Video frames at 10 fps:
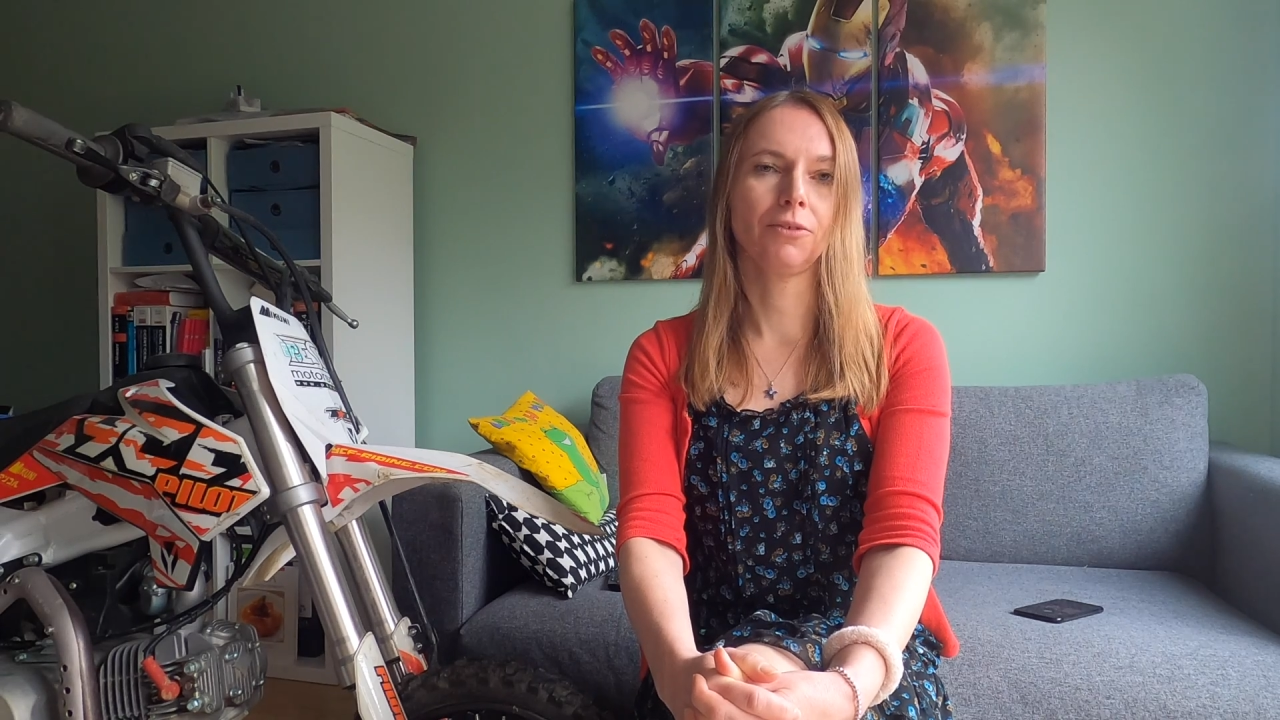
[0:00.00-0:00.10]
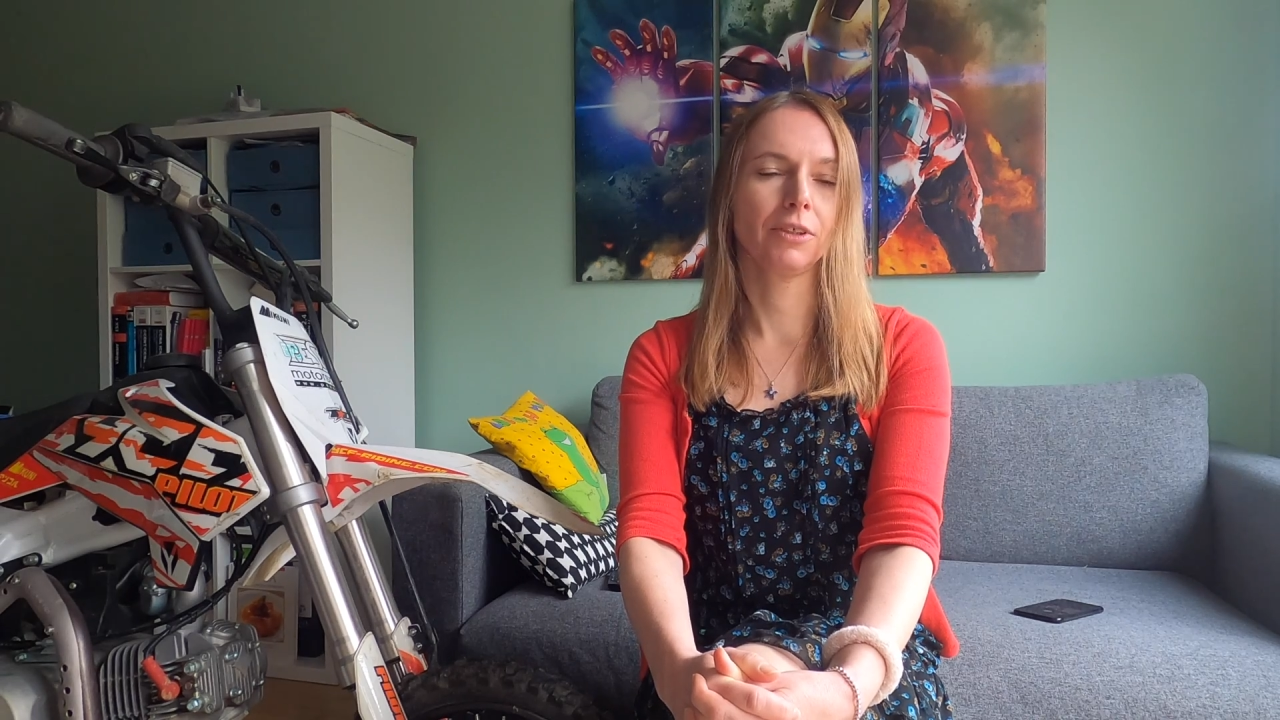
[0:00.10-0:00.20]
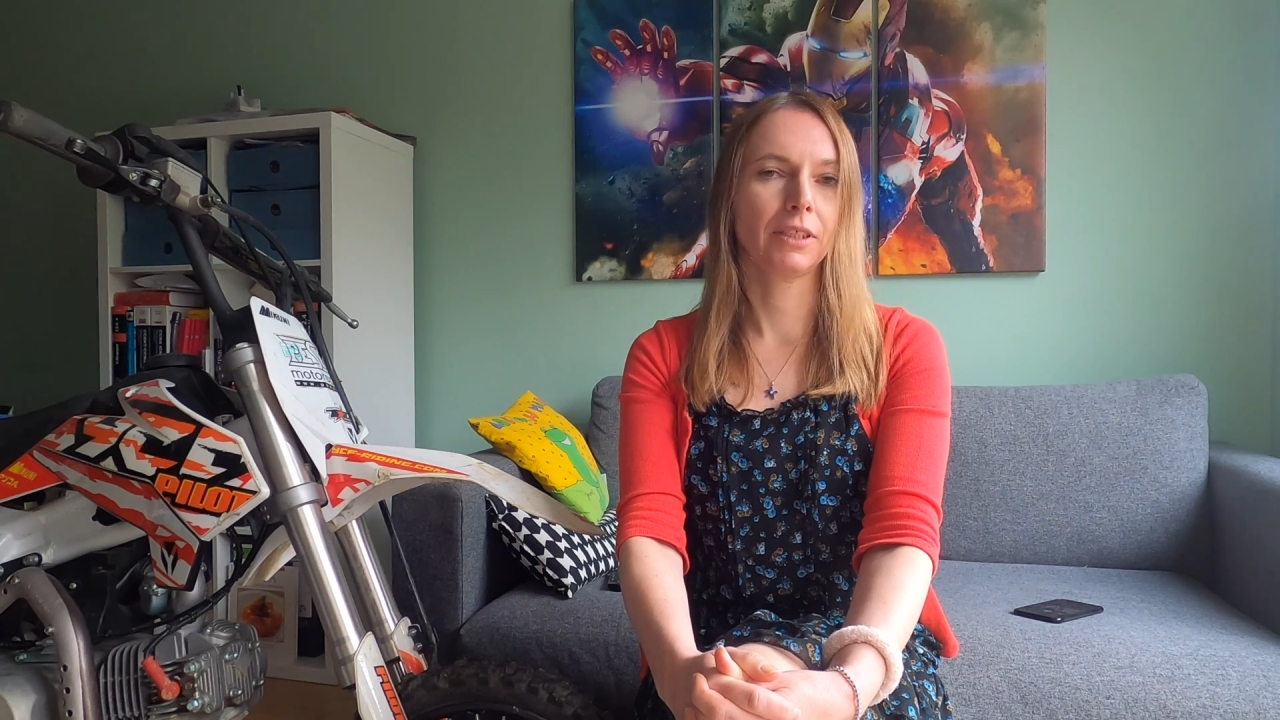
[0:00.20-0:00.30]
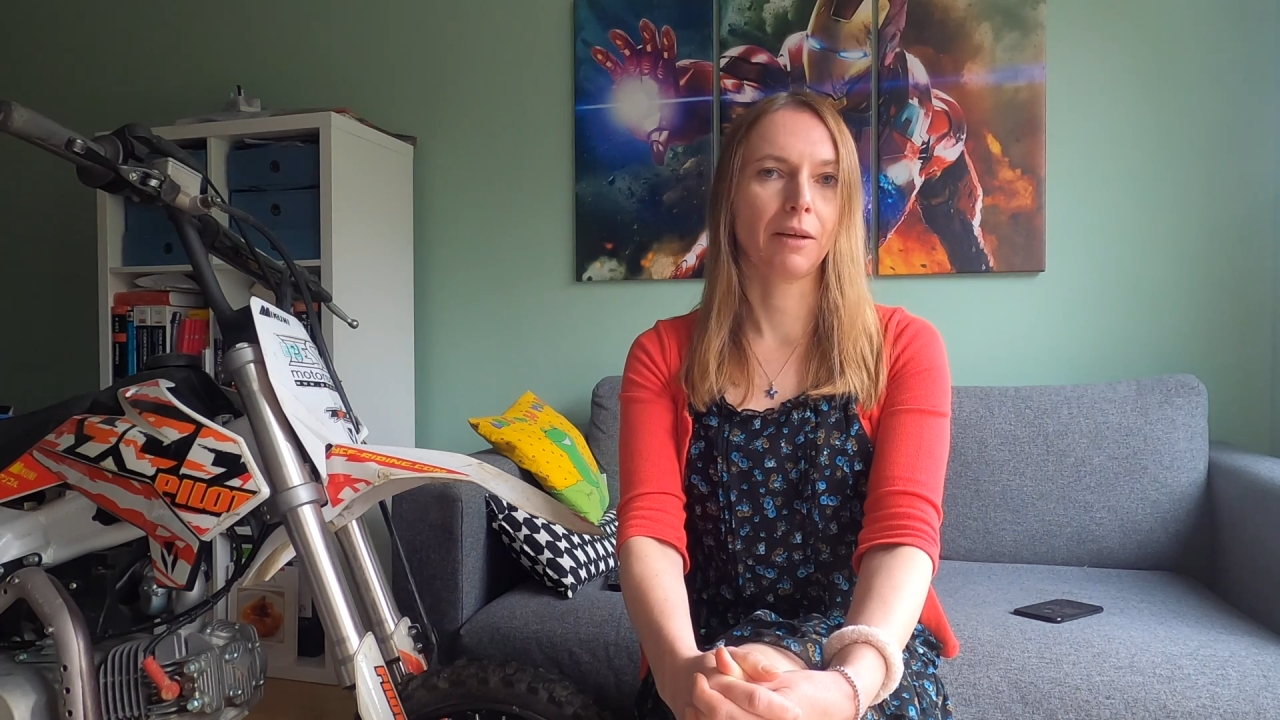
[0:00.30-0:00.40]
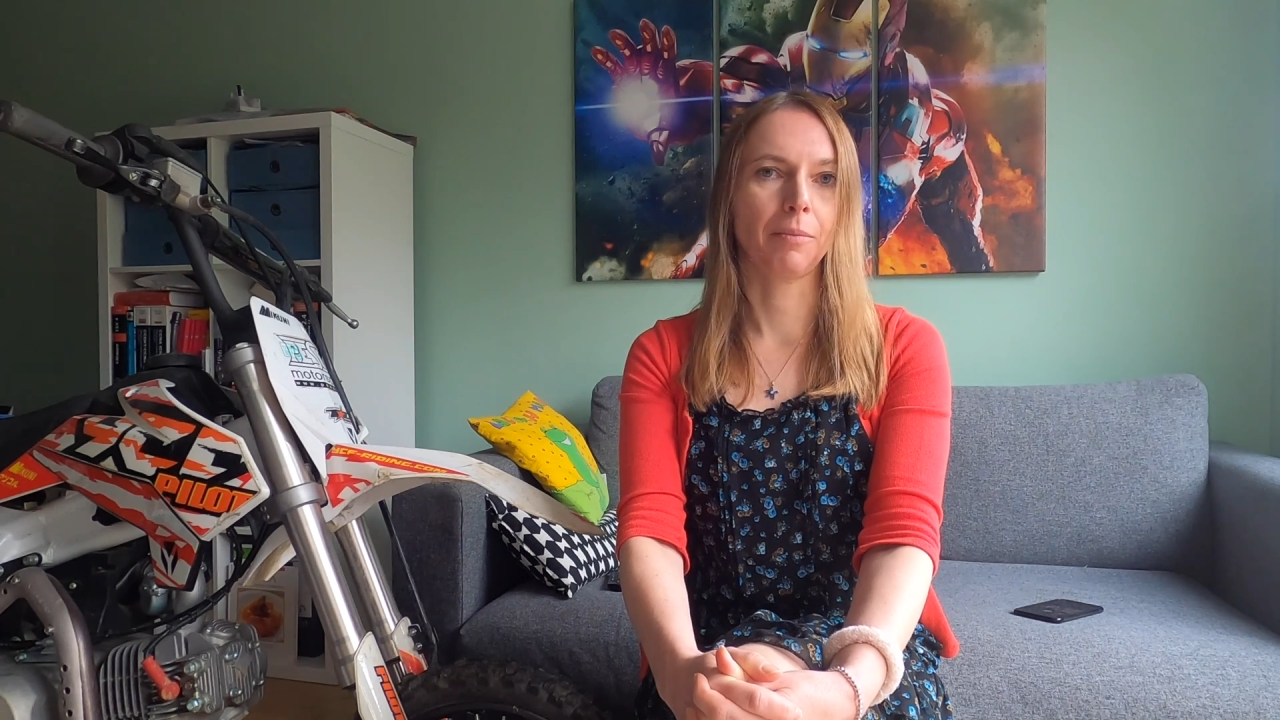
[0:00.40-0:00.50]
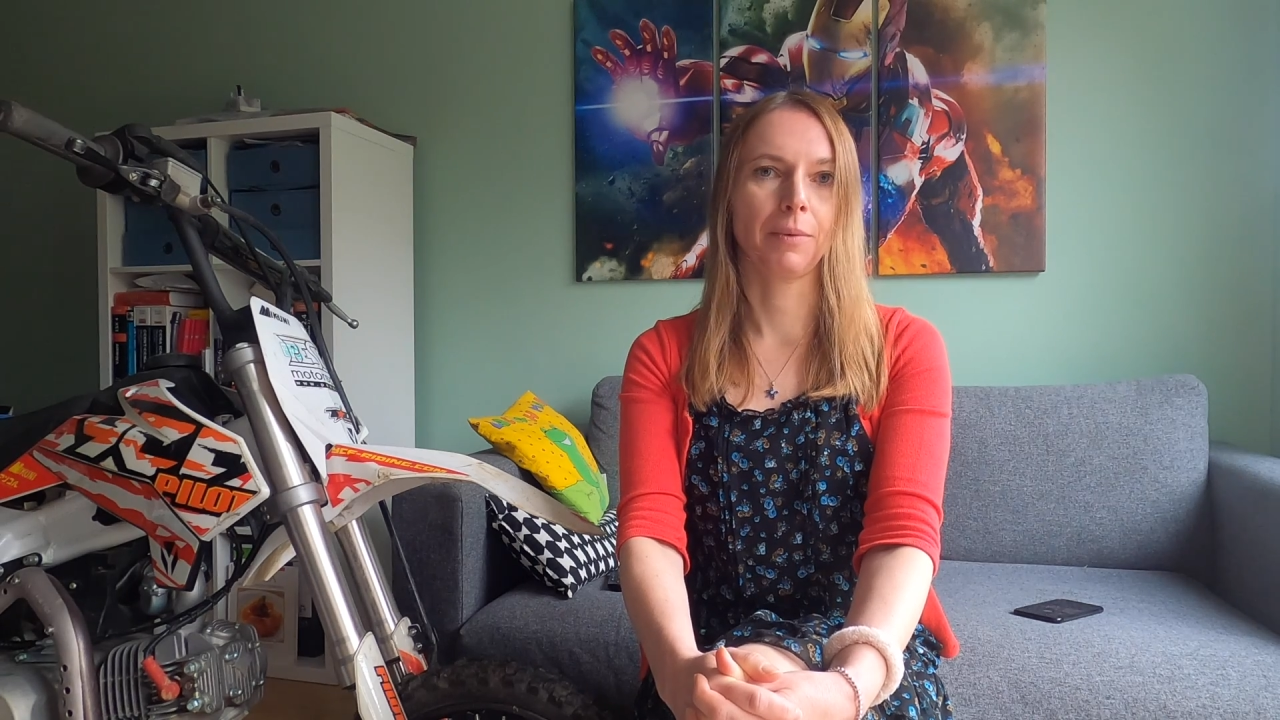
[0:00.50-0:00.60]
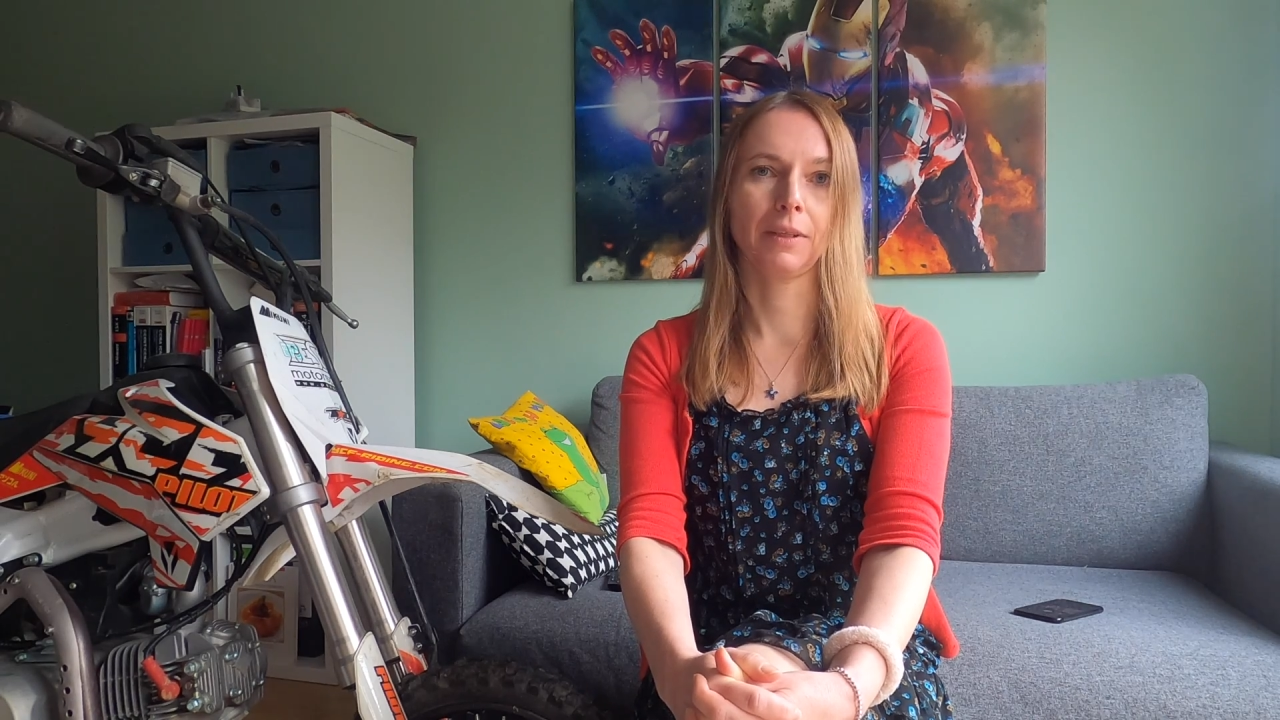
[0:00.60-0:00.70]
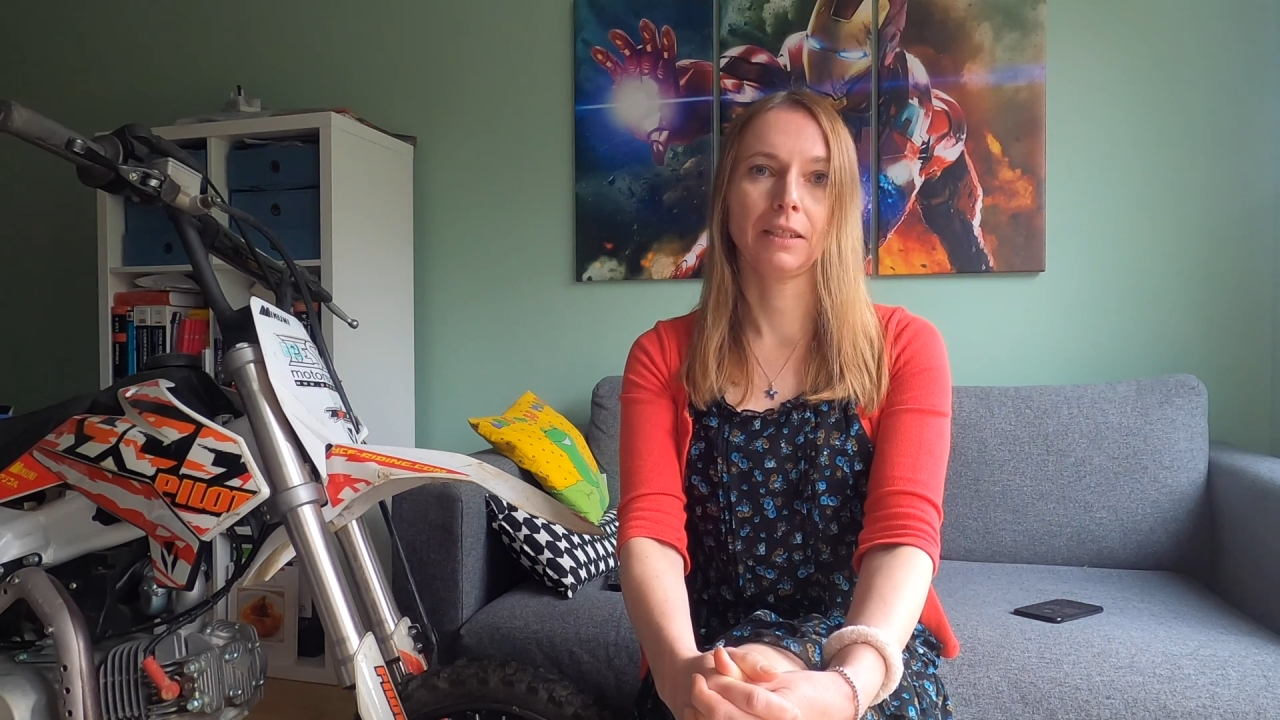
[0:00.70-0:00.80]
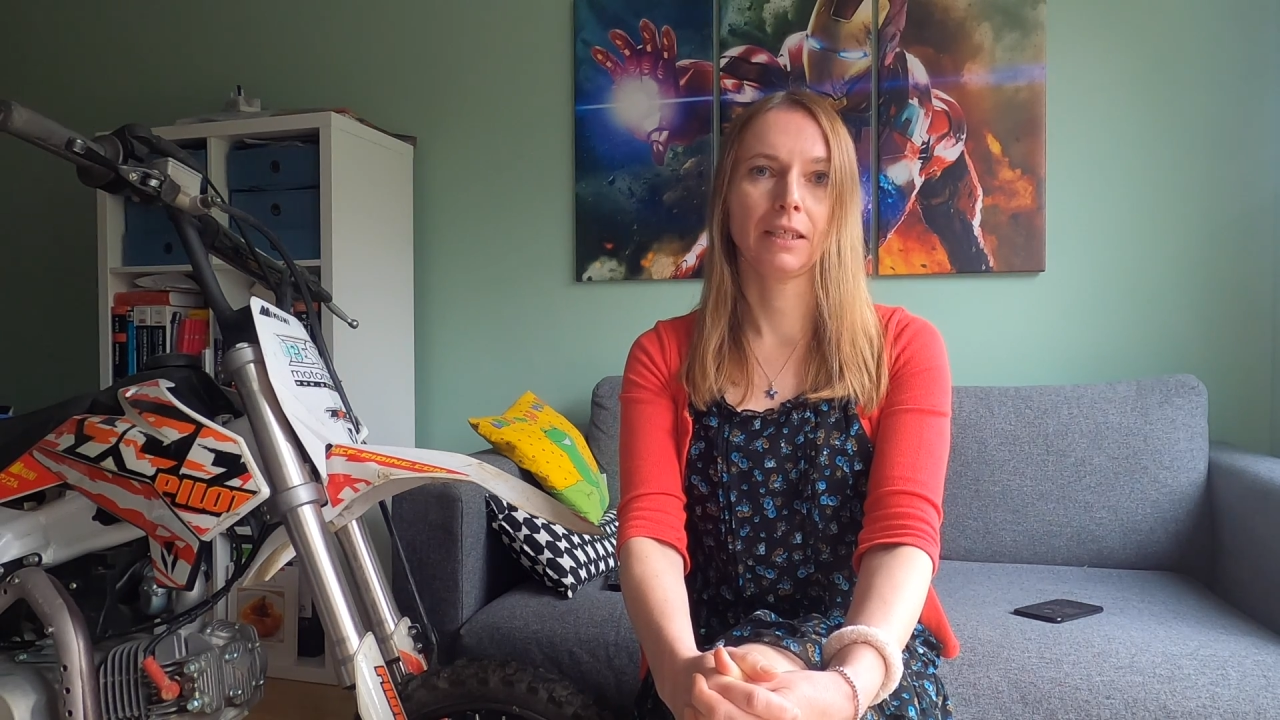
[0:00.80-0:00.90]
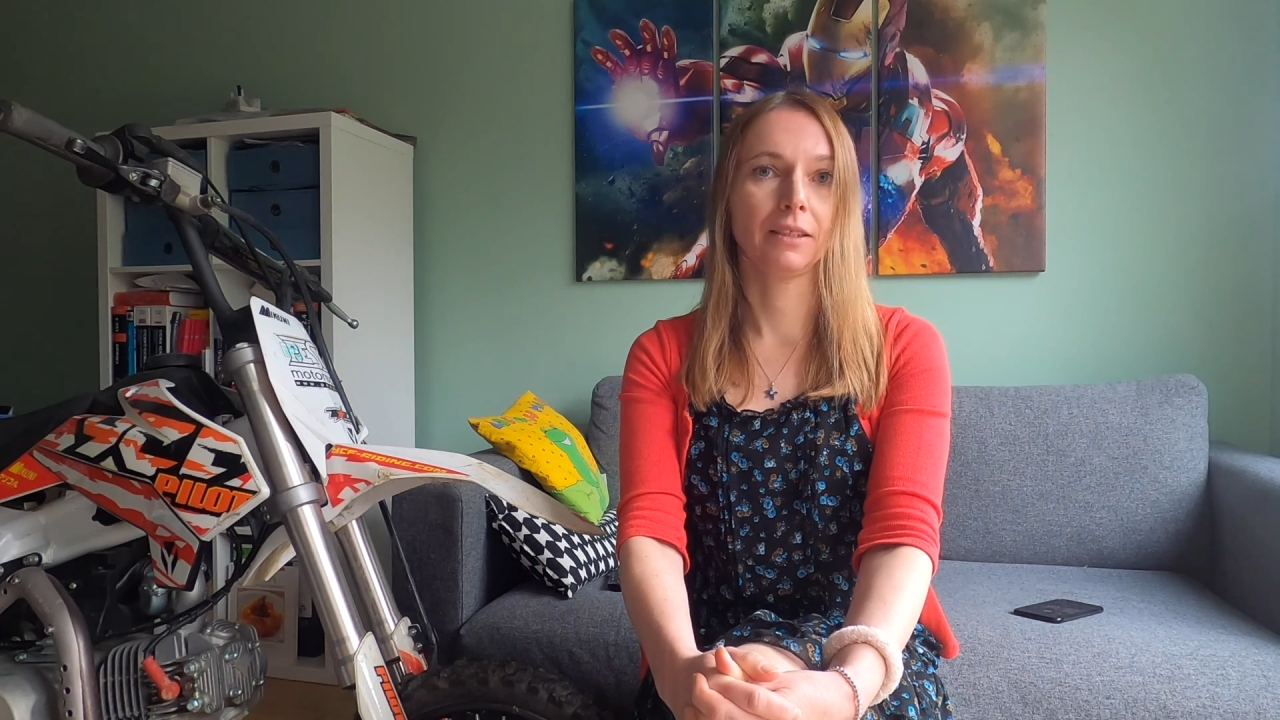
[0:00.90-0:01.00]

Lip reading: for example,